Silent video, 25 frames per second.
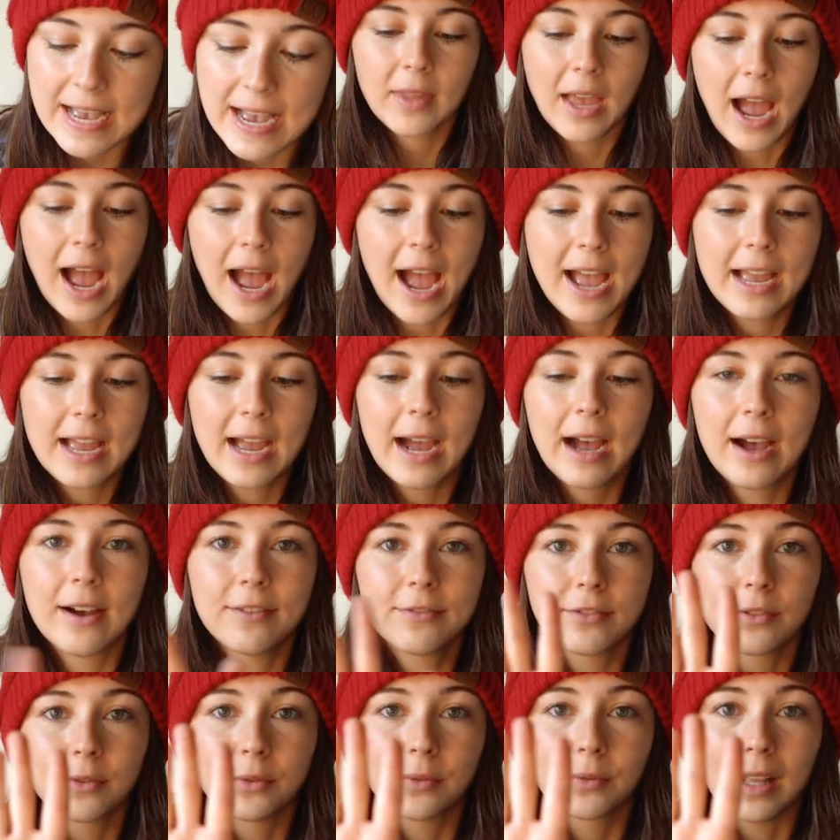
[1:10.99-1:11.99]
I have
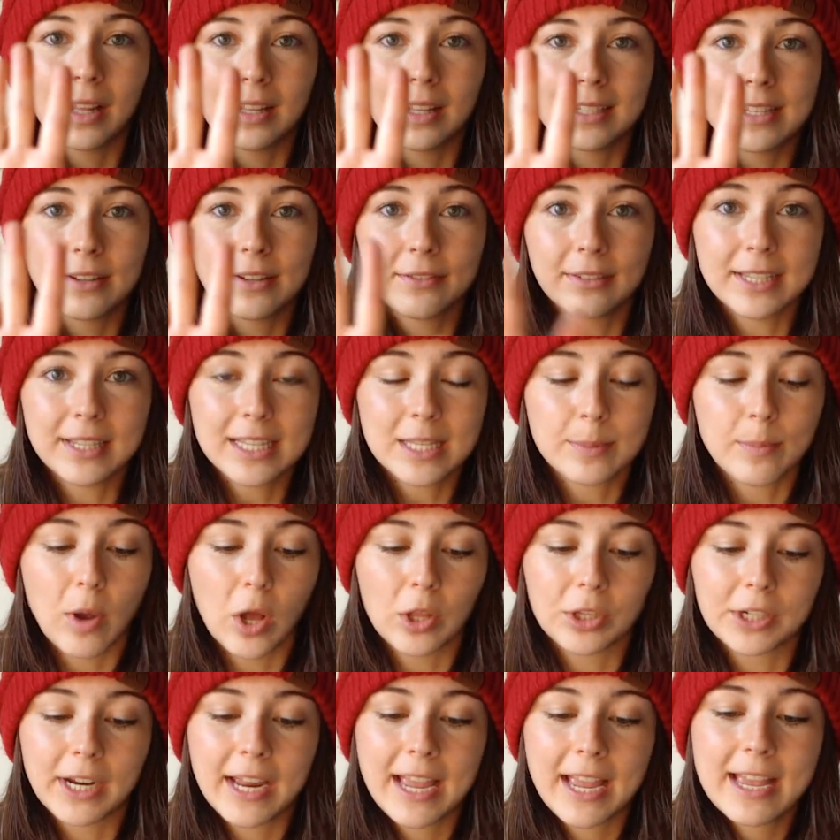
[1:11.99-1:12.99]
relatively
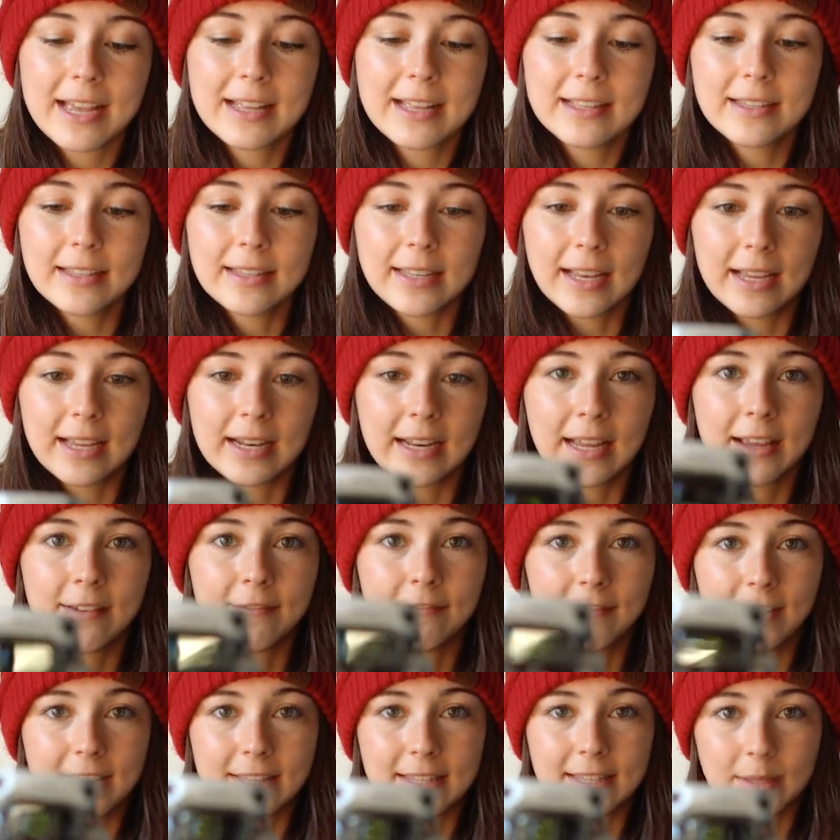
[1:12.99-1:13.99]
smaller hands and it
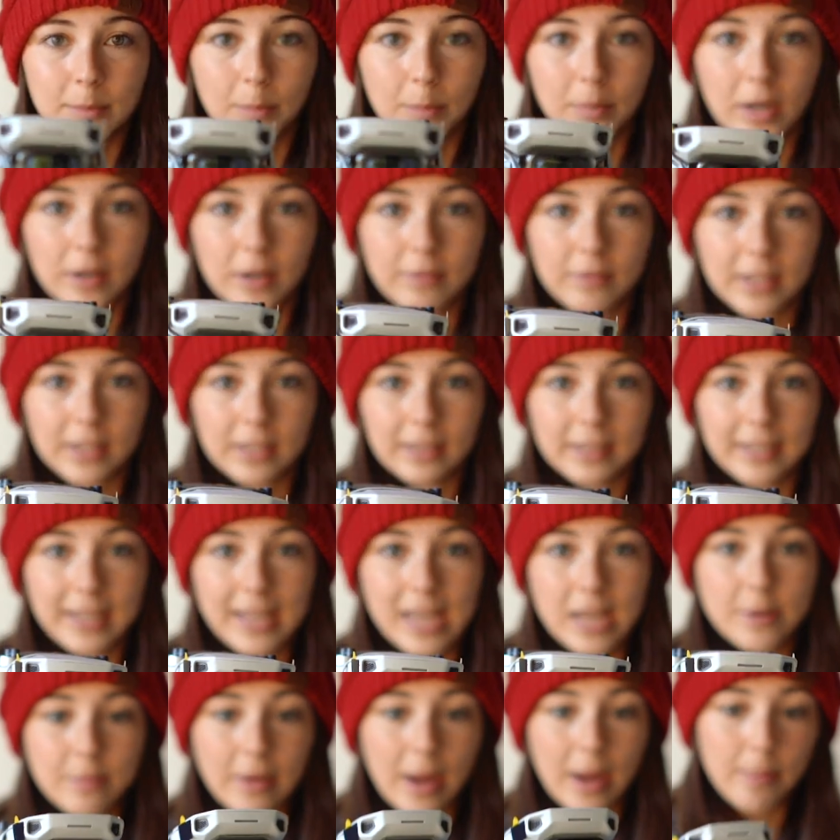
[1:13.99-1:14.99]
fits perfectly
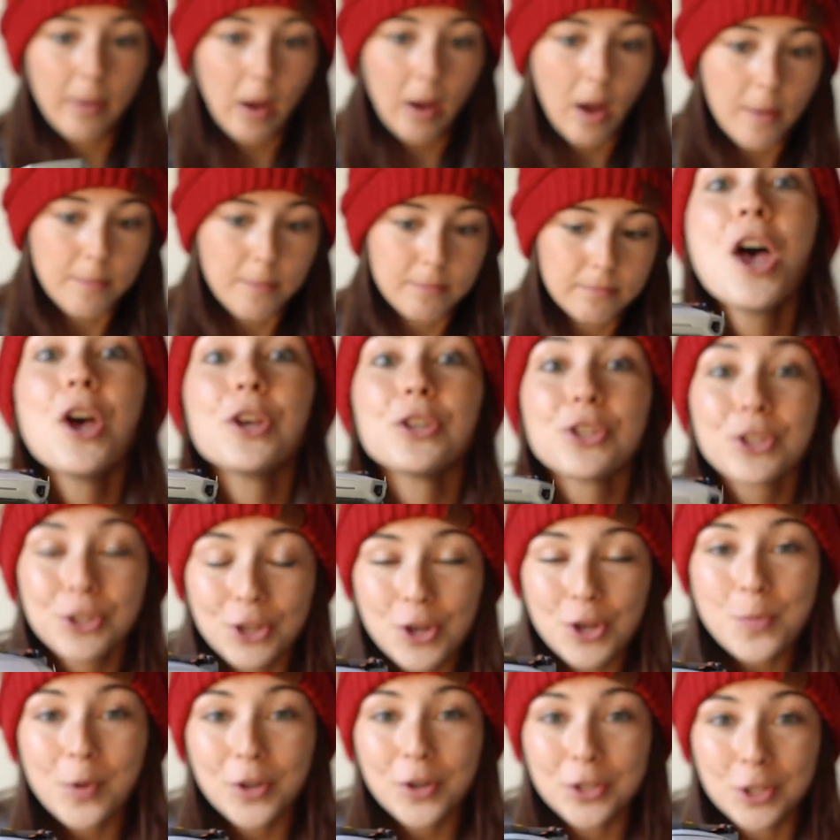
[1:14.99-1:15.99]
in my palm.
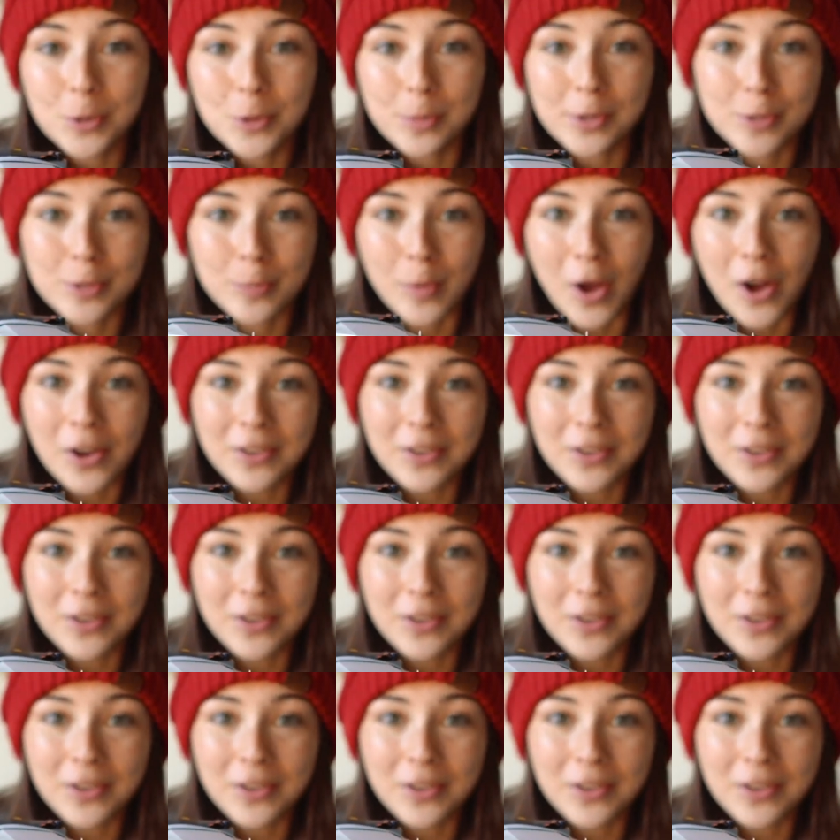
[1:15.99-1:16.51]
Super, super small.